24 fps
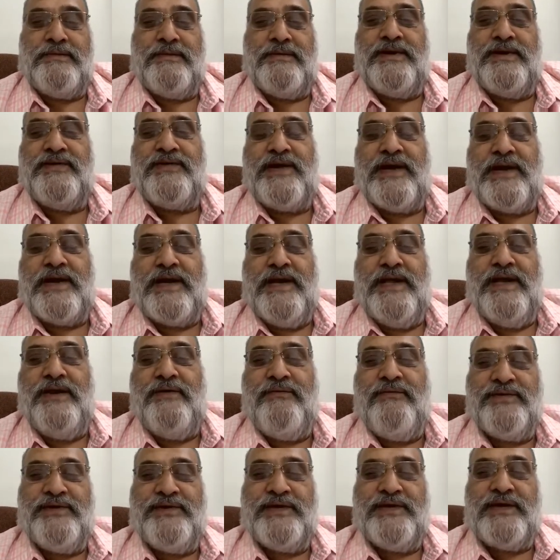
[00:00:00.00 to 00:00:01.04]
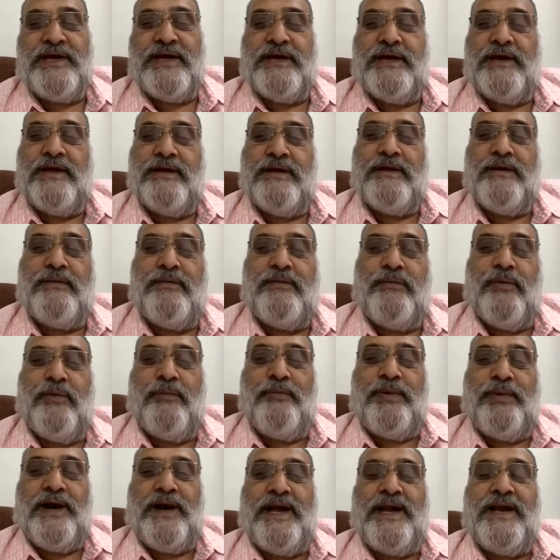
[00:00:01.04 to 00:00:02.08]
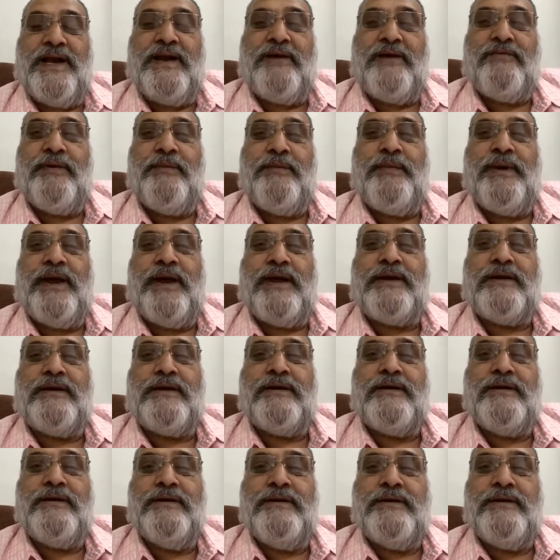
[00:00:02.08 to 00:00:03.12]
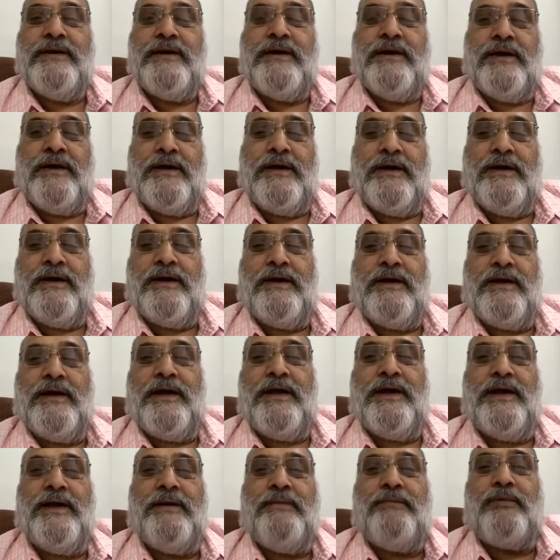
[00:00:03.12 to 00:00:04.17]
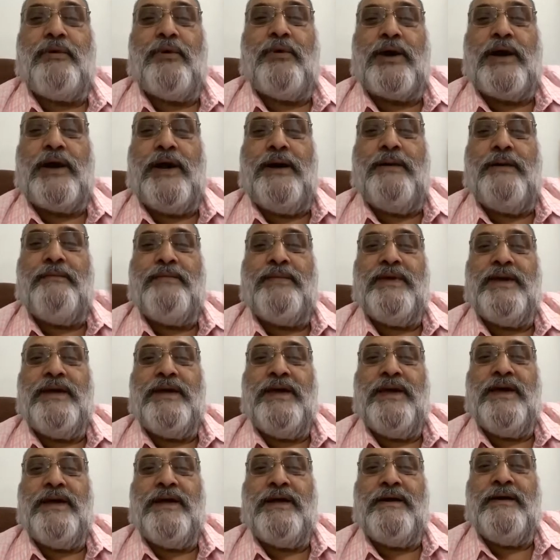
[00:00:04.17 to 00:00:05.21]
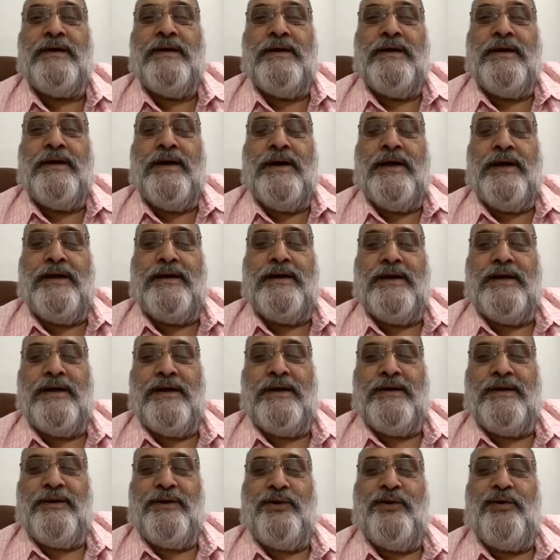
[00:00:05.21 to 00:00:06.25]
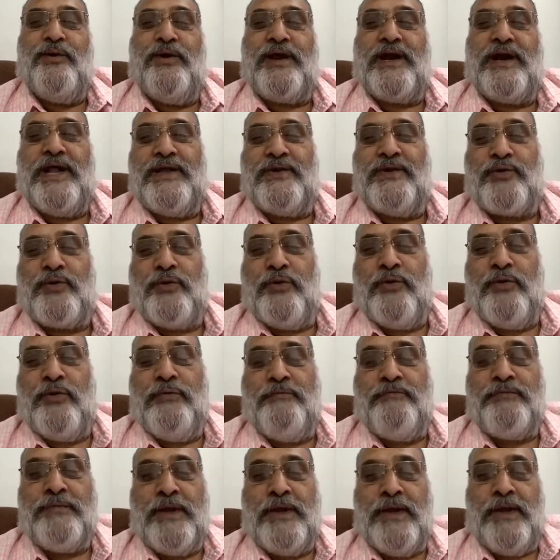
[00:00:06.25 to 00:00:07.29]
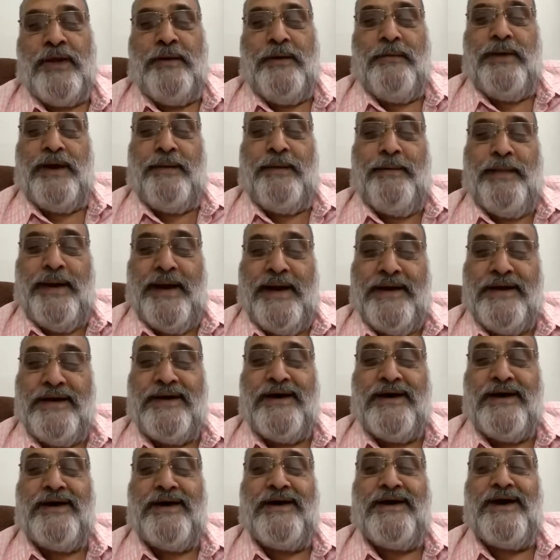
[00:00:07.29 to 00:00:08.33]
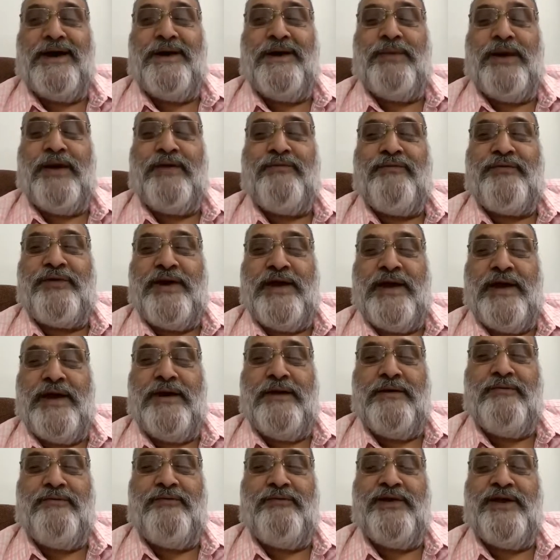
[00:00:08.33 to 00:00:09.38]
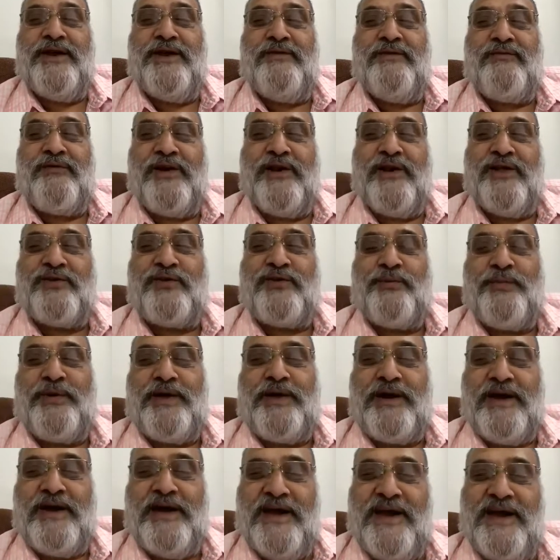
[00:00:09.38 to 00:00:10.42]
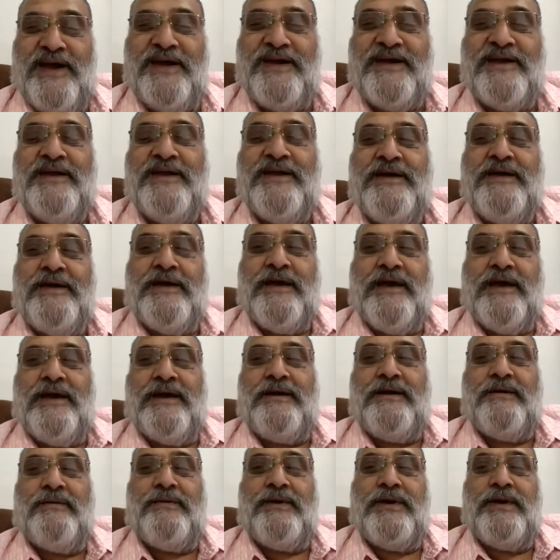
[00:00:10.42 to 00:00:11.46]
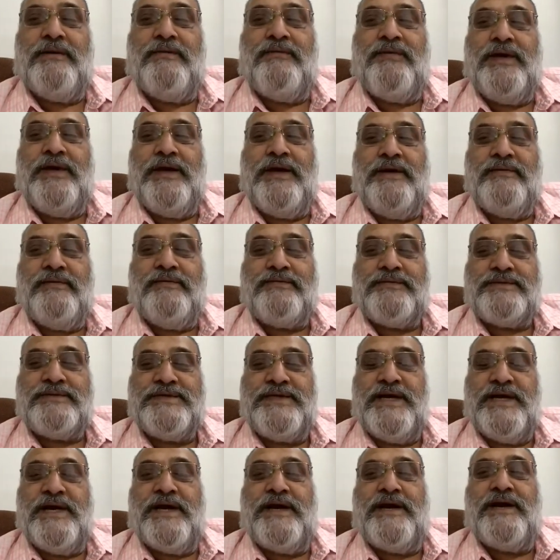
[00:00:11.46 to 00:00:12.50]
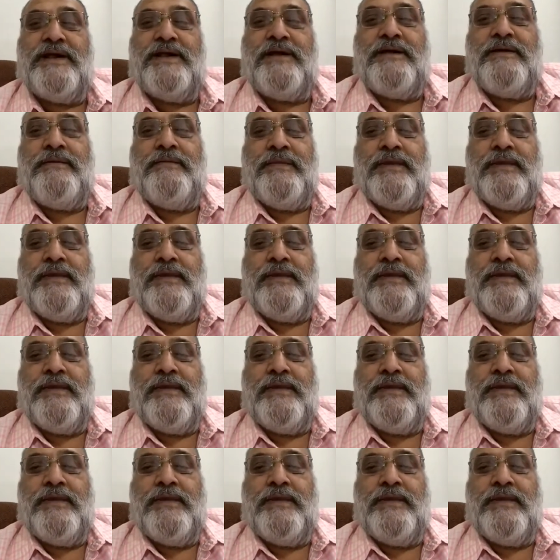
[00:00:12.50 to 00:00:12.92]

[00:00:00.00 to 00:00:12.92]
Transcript: recently he visited Bhopal and we met in a program here. And you are also my mentor and my friend, philosopher, guide, and we shared